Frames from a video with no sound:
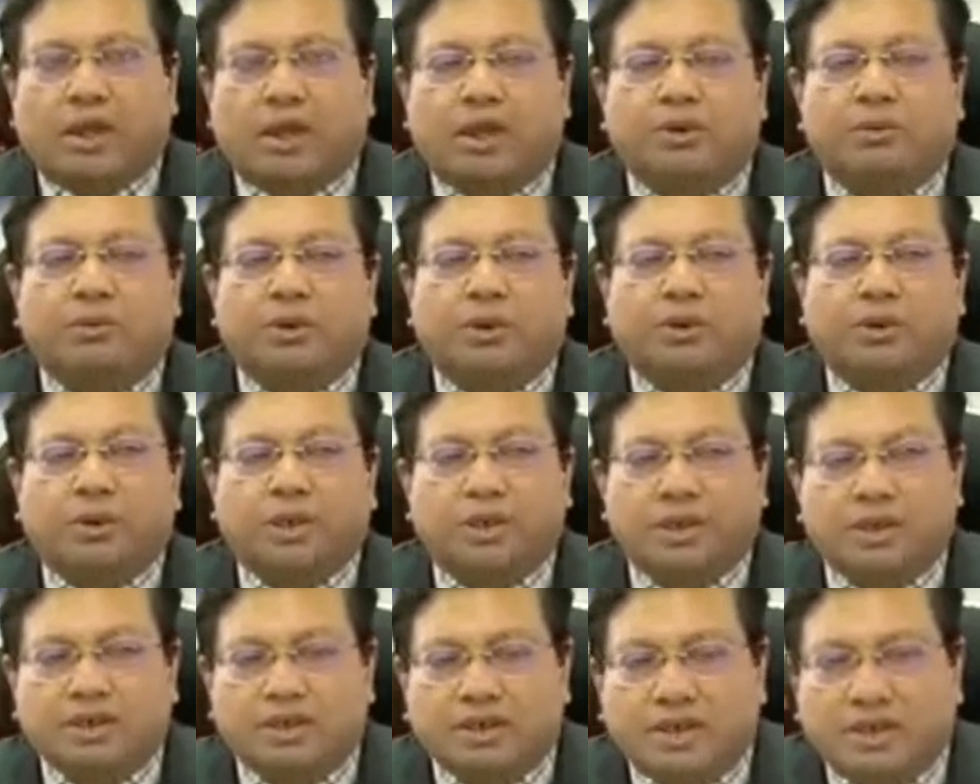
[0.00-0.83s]

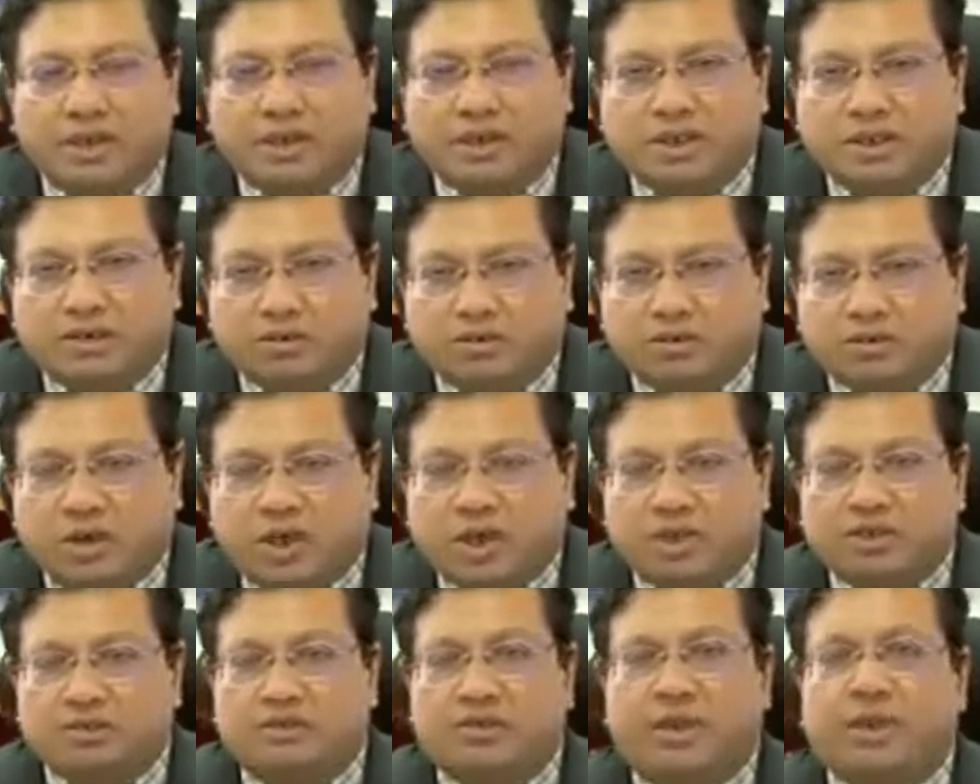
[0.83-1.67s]
Implementation has
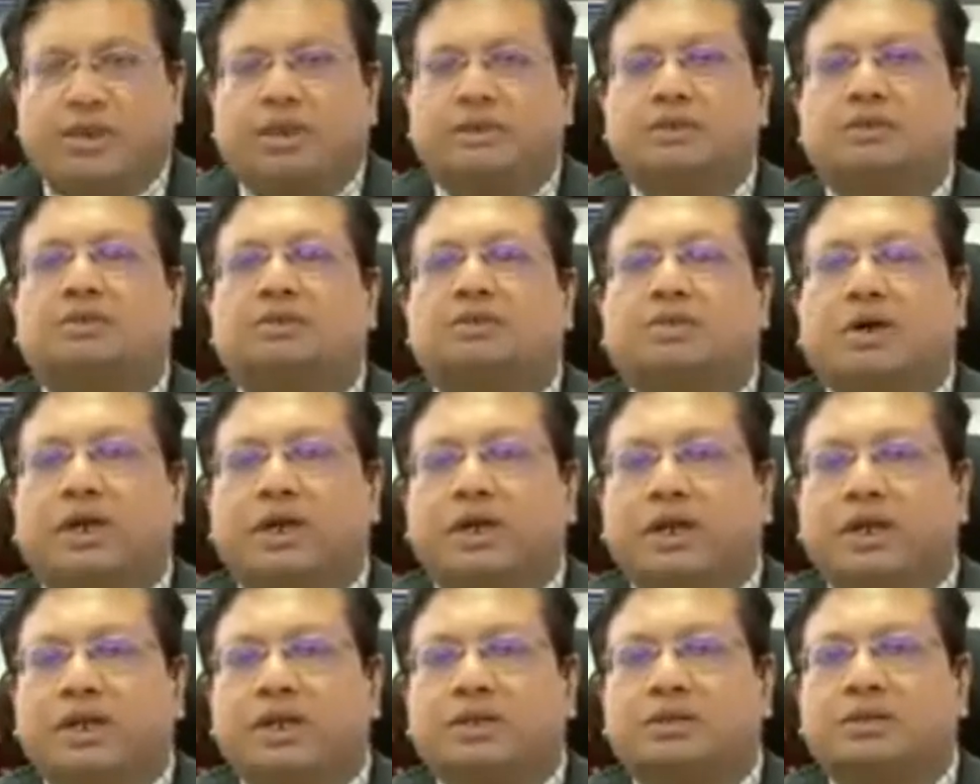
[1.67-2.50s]
two aspects.
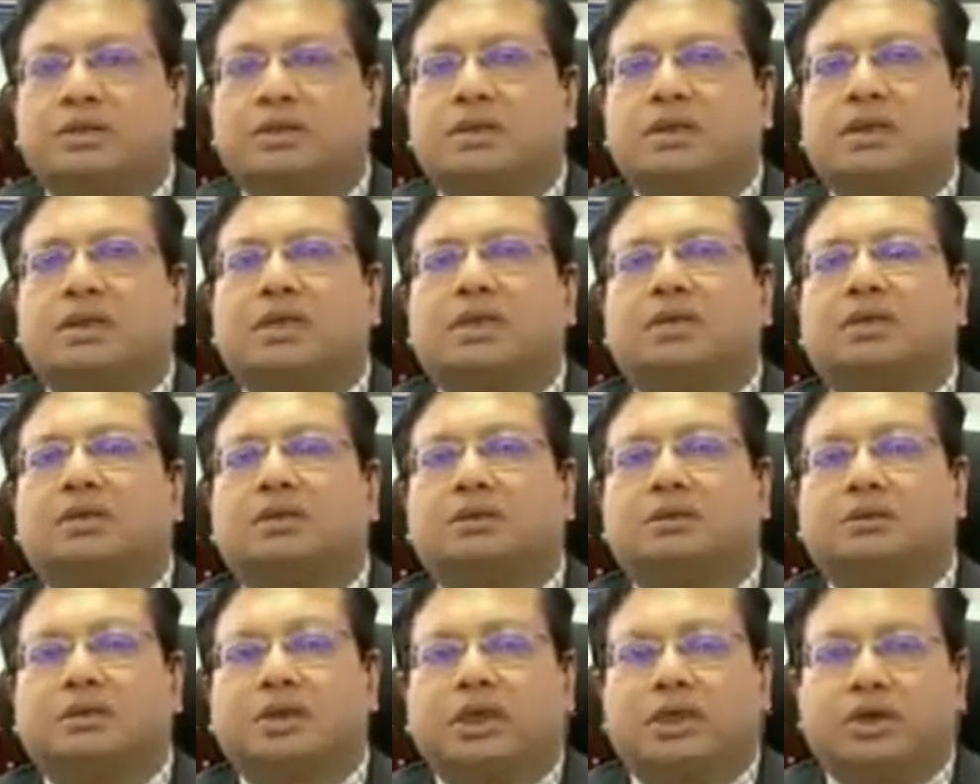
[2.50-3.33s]
One is
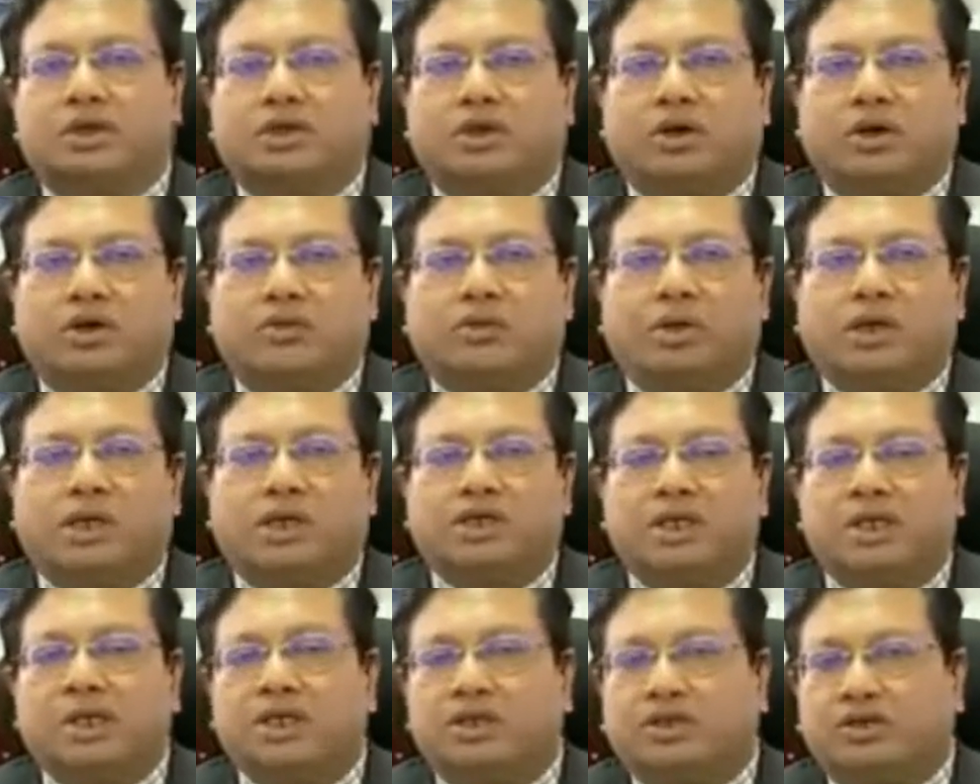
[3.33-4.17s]
that toll
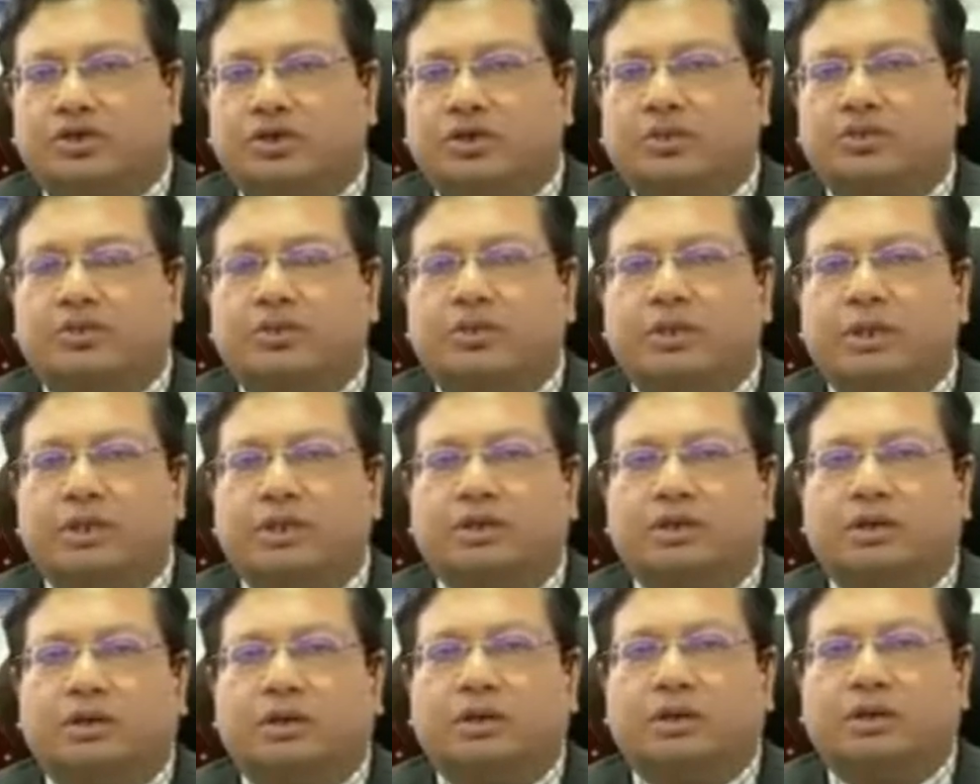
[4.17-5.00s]
plaza equipped
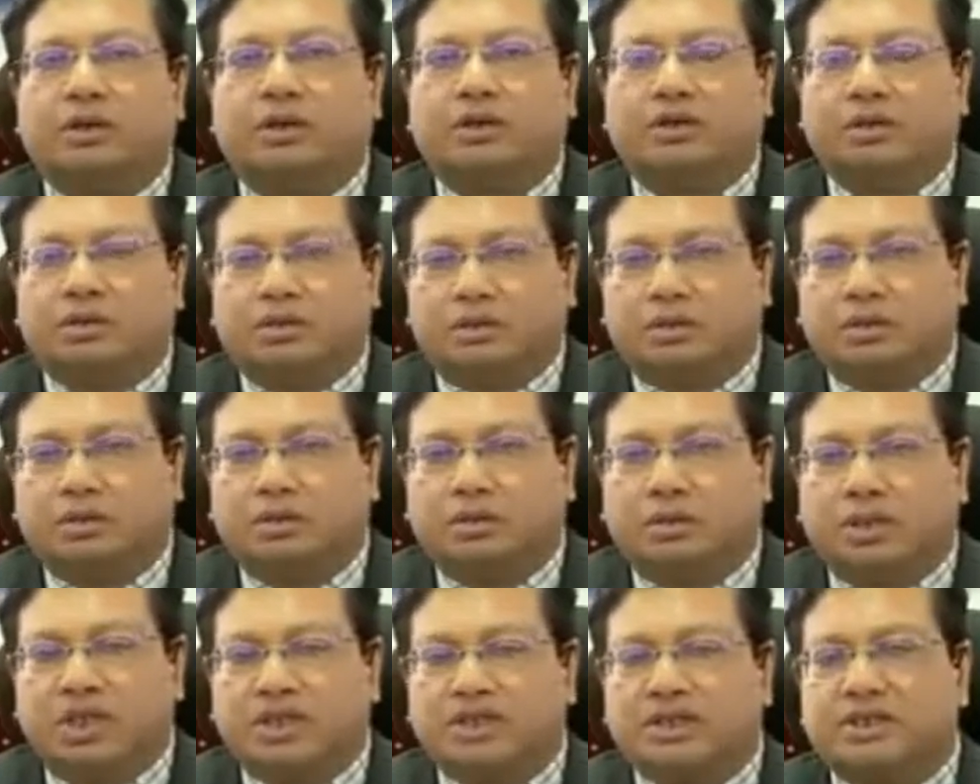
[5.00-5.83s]
with all
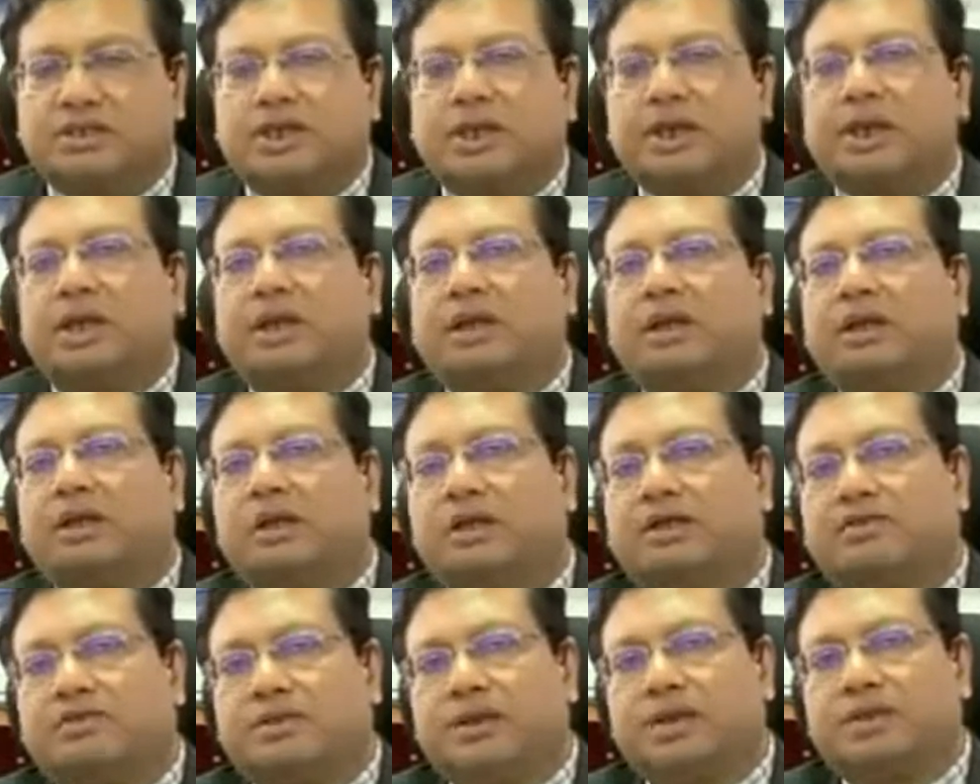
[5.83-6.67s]

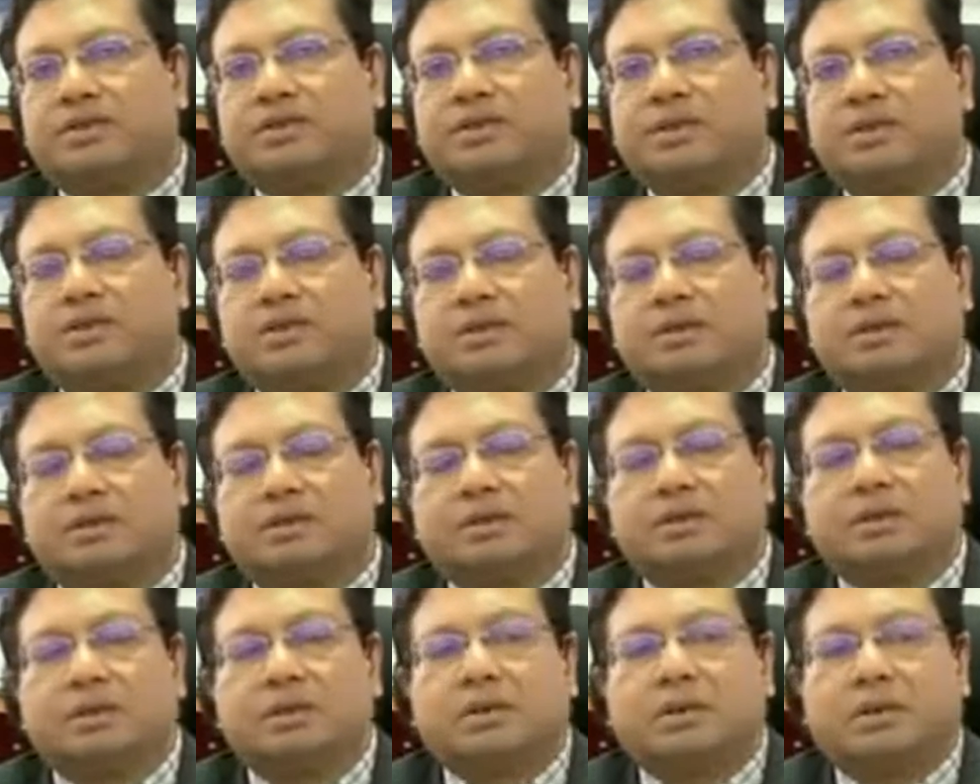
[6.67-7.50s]
necessary
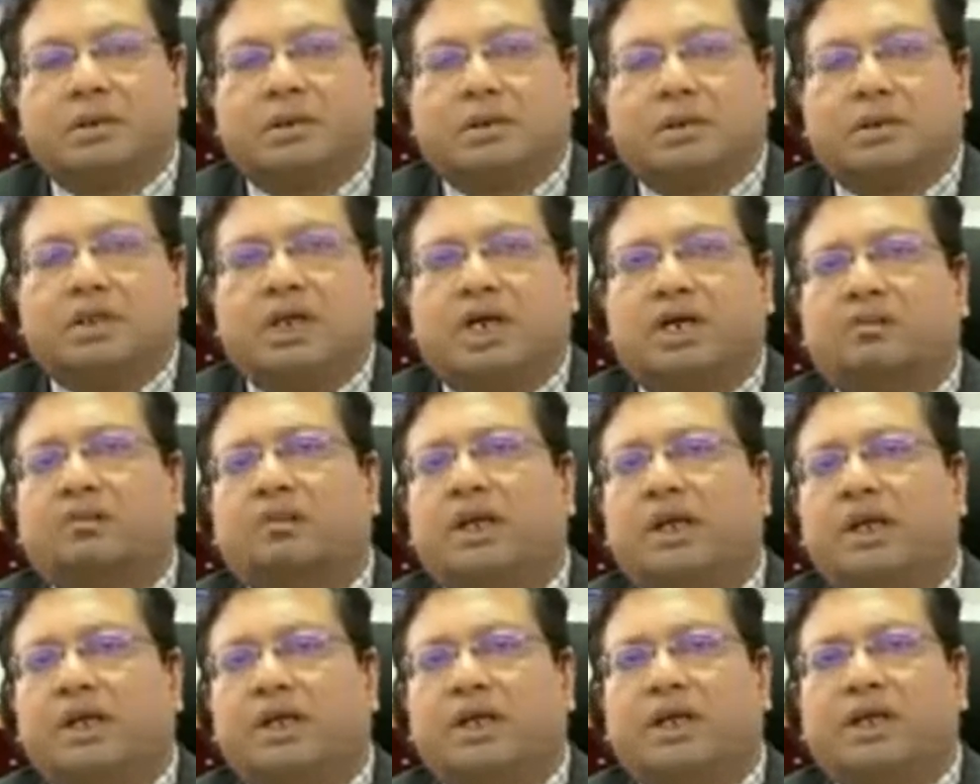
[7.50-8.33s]
infrastructure,
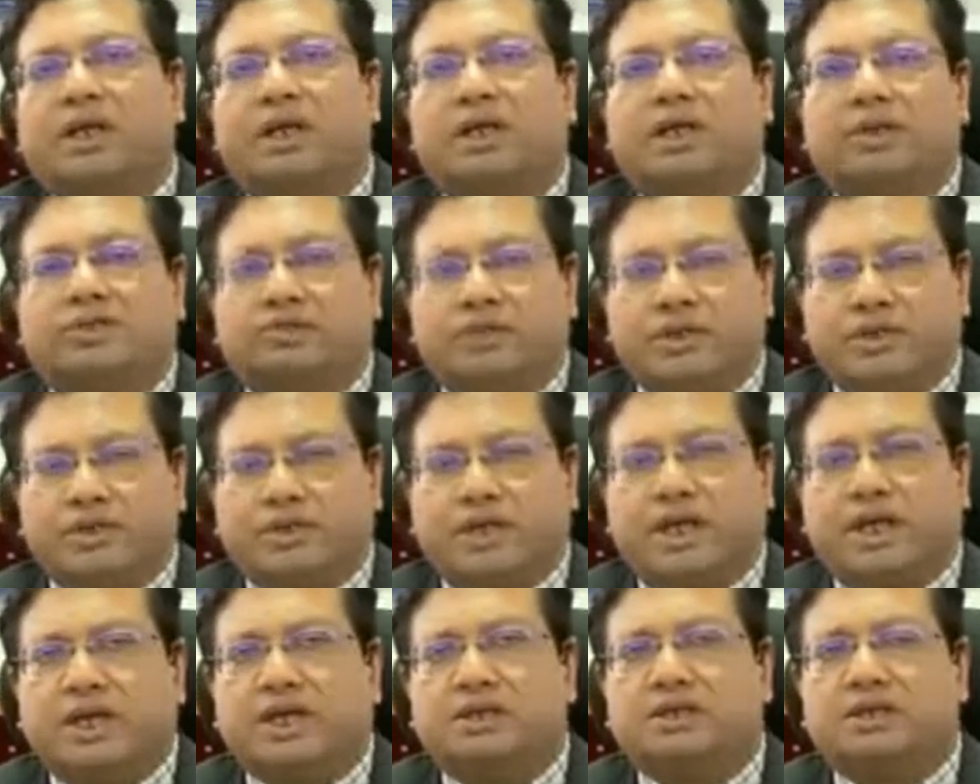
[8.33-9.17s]
that mainly we
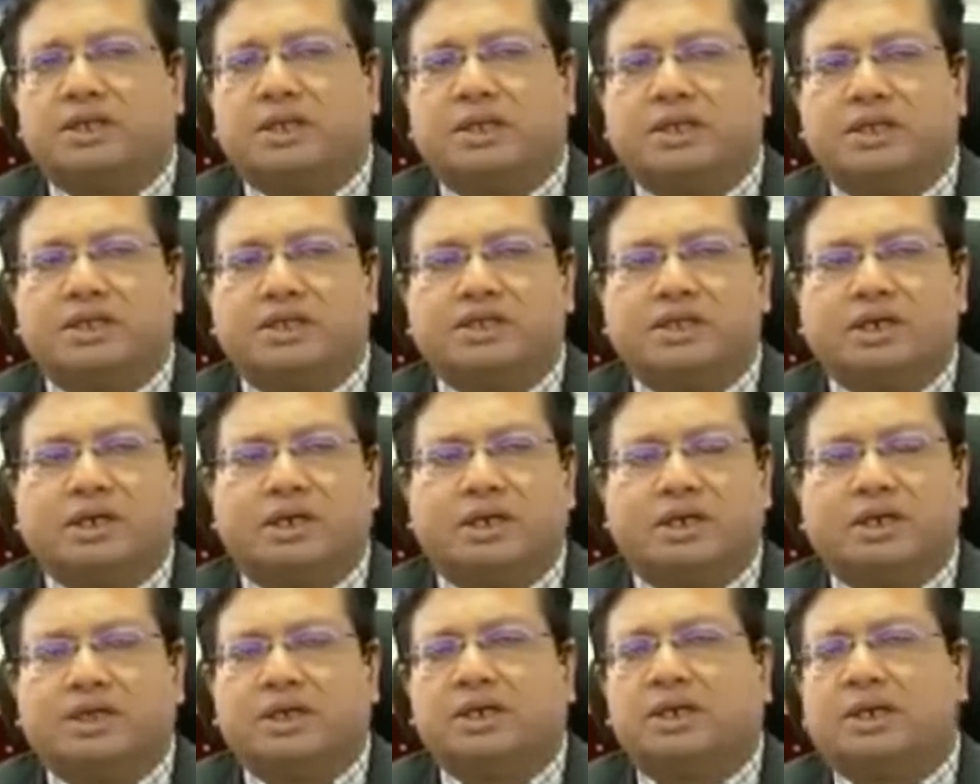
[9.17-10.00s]
say as
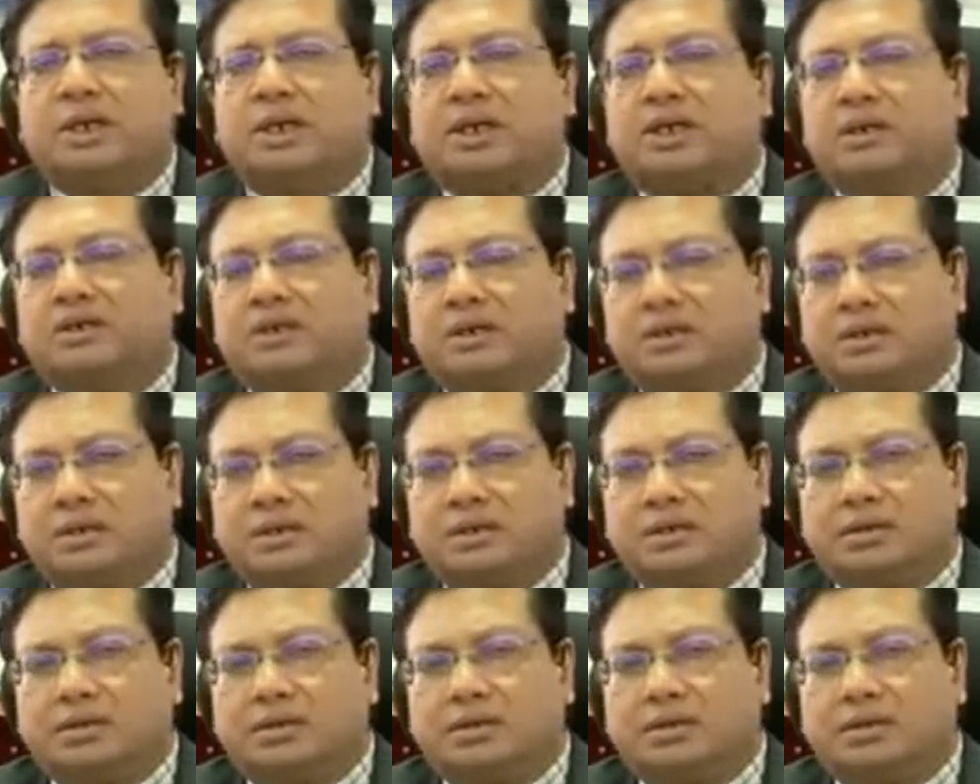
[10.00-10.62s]
ETC reader and